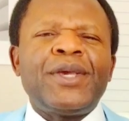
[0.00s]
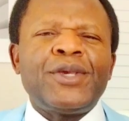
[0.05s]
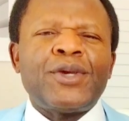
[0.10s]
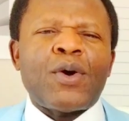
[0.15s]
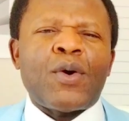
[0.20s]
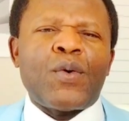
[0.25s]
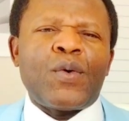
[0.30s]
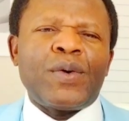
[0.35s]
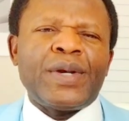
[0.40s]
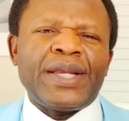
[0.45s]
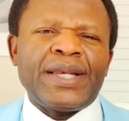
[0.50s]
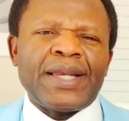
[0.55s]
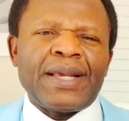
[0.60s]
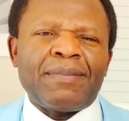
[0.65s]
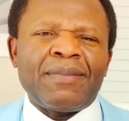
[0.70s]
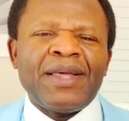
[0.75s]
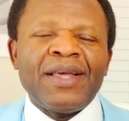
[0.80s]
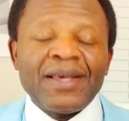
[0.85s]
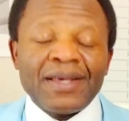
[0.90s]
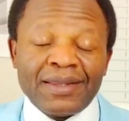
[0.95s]
be your holy
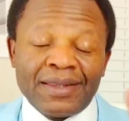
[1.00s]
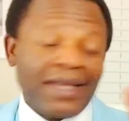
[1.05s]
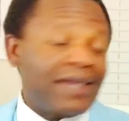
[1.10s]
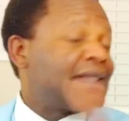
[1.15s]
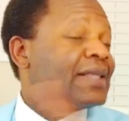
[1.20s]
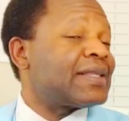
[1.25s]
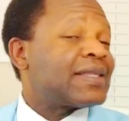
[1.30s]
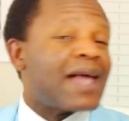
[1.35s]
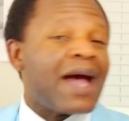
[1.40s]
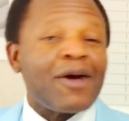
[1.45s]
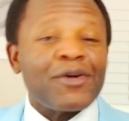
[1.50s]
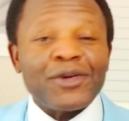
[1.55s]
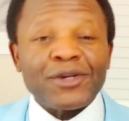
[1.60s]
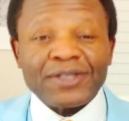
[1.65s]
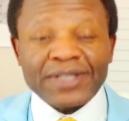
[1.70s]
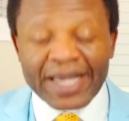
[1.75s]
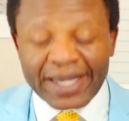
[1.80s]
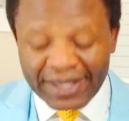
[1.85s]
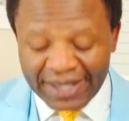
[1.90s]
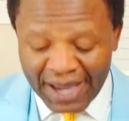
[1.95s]
name. This is how you
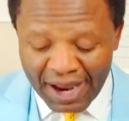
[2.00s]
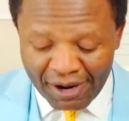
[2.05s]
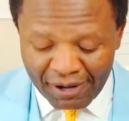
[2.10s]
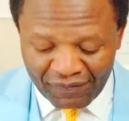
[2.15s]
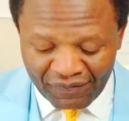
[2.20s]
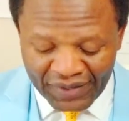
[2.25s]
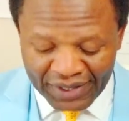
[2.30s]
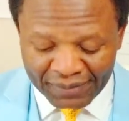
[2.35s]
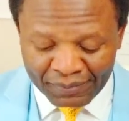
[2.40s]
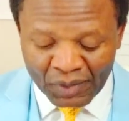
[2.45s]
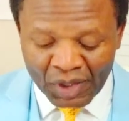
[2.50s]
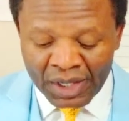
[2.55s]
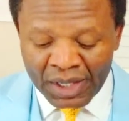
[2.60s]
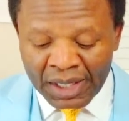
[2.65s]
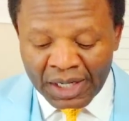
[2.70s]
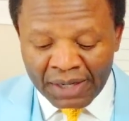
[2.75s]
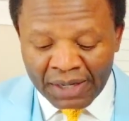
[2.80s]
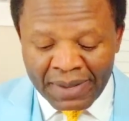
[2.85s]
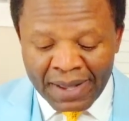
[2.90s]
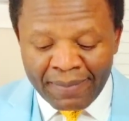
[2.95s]
take care of it.
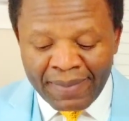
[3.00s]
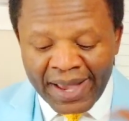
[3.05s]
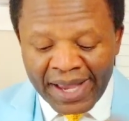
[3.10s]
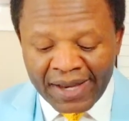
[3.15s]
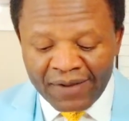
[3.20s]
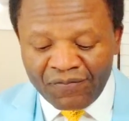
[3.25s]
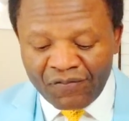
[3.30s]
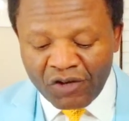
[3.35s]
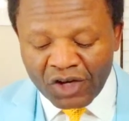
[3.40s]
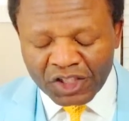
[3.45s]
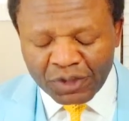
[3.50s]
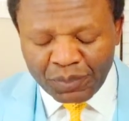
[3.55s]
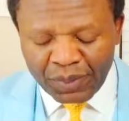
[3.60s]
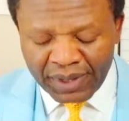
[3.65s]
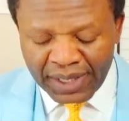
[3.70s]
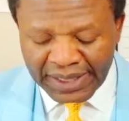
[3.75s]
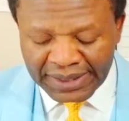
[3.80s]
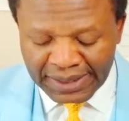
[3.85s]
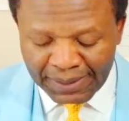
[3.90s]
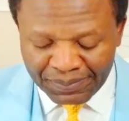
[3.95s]
Remember in 1
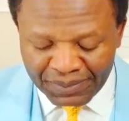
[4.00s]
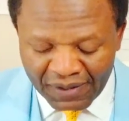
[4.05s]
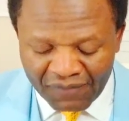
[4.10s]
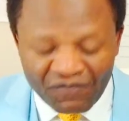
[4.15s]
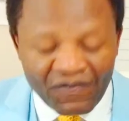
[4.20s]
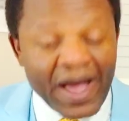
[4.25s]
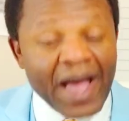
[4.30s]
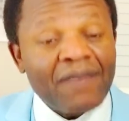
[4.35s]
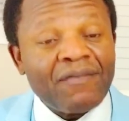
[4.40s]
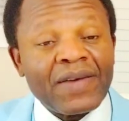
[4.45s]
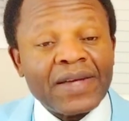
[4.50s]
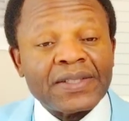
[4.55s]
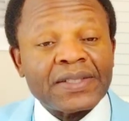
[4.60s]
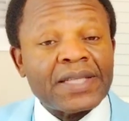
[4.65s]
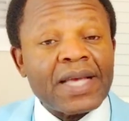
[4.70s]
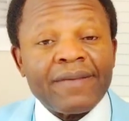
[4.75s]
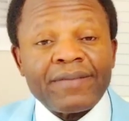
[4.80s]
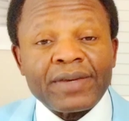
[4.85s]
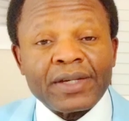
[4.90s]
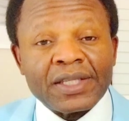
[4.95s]
Peter chapter 5 verse
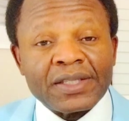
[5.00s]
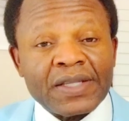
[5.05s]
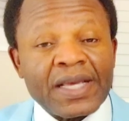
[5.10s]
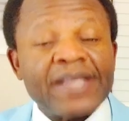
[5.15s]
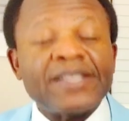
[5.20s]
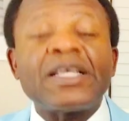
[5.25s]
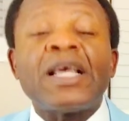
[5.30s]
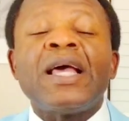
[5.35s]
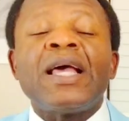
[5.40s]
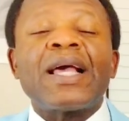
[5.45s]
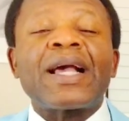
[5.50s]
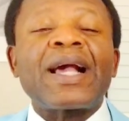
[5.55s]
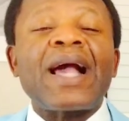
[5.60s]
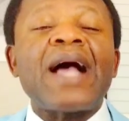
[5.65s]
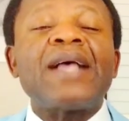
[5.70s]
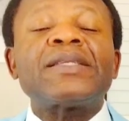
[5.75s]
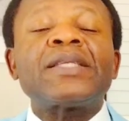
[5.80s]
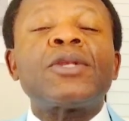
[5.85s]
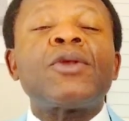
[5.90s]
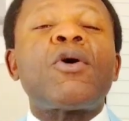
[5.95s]
7, it says,
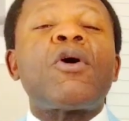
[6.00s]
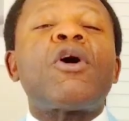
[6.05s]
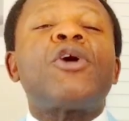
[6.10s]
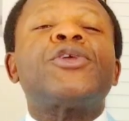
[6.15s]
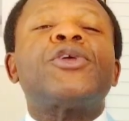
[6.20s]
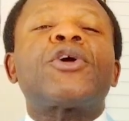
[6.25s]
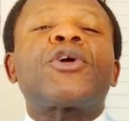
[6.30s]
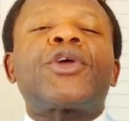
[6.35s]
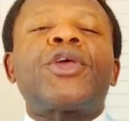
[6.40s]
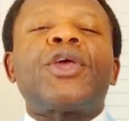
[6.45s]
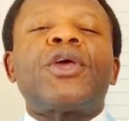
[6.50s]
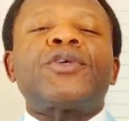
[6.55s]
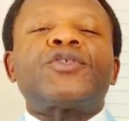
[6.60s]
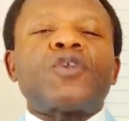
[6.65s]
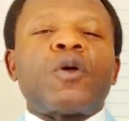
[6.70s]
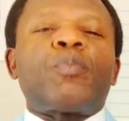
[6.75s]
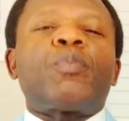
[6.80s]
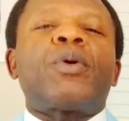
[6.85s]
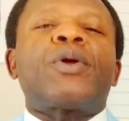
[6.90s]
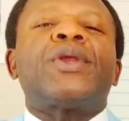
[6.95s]
casting all your
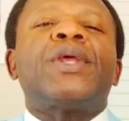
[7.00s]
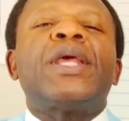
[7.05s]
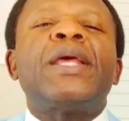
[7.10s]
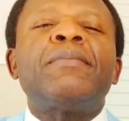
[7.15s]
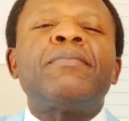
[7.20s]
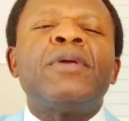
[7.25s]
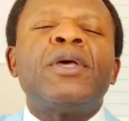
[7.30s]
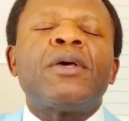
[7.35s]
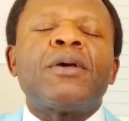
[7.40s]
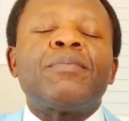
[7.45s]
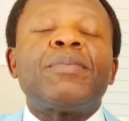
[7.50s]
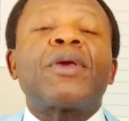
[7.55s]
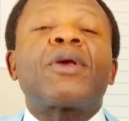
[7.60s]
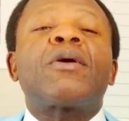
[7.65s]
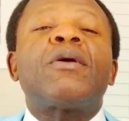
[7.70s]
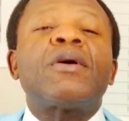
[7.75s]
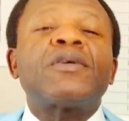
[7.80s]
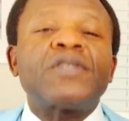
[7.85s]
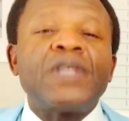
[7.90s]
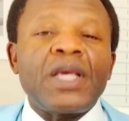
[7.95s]
cares upon him
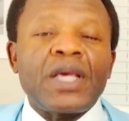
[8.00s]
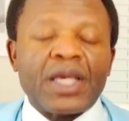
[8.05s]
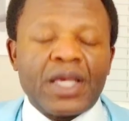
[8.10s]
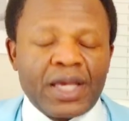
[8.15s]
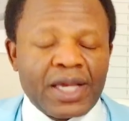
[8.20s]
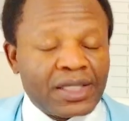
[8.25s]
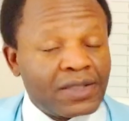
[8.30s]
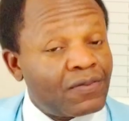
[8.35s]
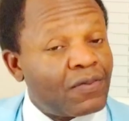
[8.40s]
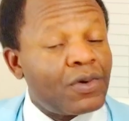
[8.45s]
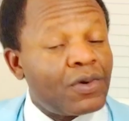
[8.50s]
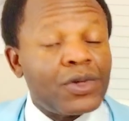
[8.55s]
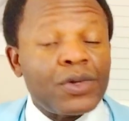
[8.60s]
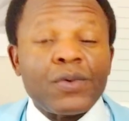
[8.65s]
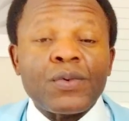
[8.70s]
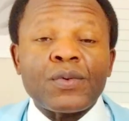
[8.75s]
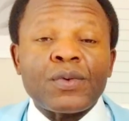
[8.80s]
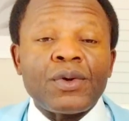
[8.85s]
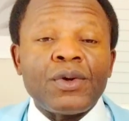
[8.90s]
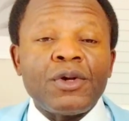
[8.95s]
because he cares for
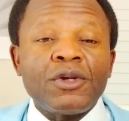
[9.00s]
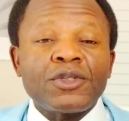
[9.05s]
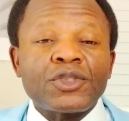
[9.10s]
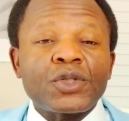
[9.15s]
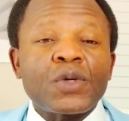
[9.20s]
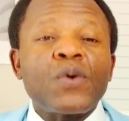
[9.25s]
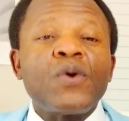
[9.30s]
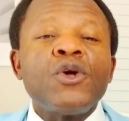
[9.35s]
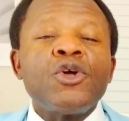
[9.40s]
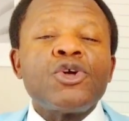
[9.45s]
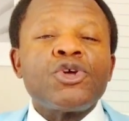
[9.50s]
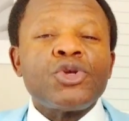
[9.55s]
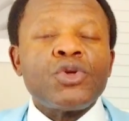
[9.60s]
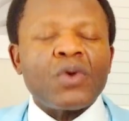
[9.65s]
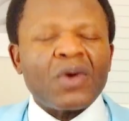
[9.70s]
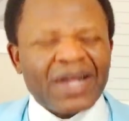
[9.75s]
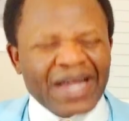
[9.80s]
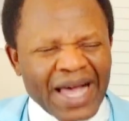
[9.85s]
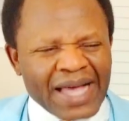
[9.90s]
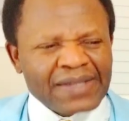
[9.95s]
you. So
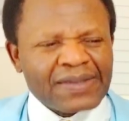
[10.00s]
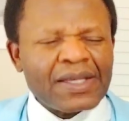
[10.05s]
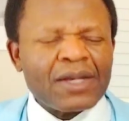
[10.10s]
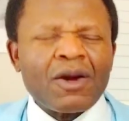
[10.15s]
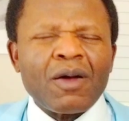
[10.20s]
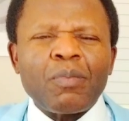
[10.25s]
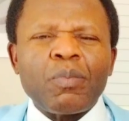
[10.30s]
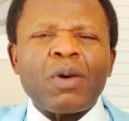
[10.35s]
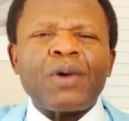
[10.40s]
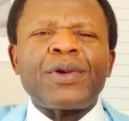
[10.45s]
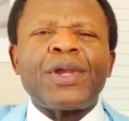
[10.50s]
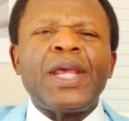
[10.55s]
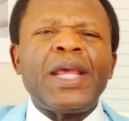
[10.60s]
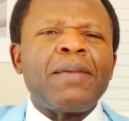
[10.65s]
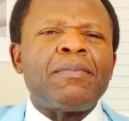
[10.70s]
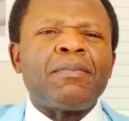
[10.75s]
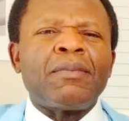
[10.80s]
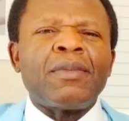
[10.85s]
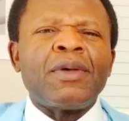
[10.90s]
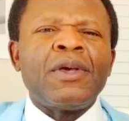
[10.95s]
you cast it upon
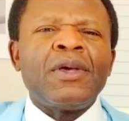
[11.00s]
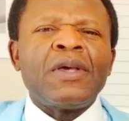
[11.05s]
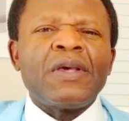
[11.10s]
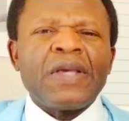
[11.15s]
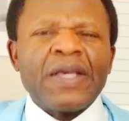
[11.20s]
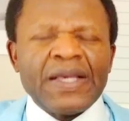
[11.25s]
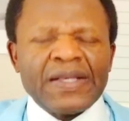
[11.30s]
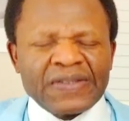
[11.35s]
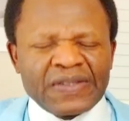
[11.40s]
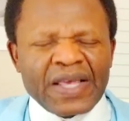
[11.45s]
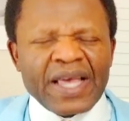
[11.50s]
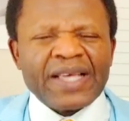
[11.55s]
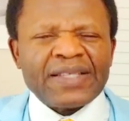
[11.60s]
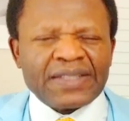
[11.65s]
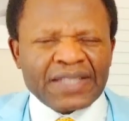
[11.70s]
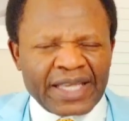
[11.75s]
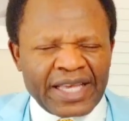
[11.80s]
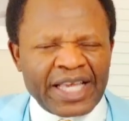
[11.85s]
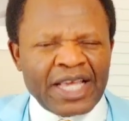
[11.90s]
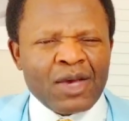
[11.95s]
him. He
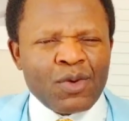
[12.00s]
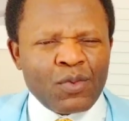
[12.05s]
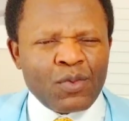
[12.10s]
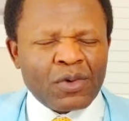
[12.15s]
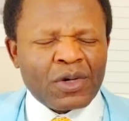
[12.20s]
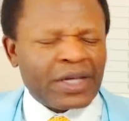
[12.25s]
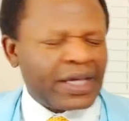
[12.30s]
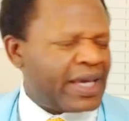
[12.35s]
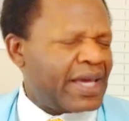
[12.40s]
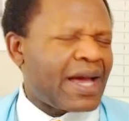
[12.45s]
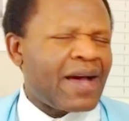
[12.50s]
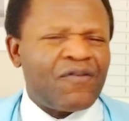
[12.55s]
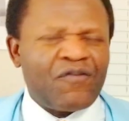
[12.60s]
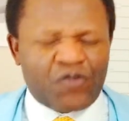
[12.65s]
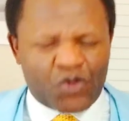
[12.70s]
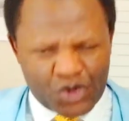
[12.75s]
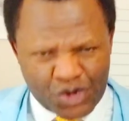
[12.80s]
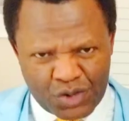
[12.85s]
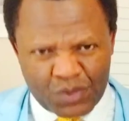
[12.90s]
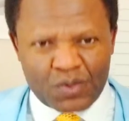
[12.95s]
says he will care
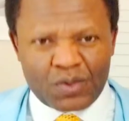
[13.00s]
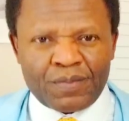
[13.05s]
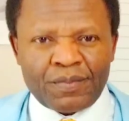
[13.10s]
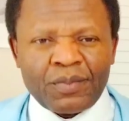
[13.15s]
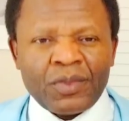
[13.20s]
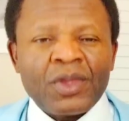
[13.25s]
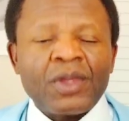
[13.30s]
for you.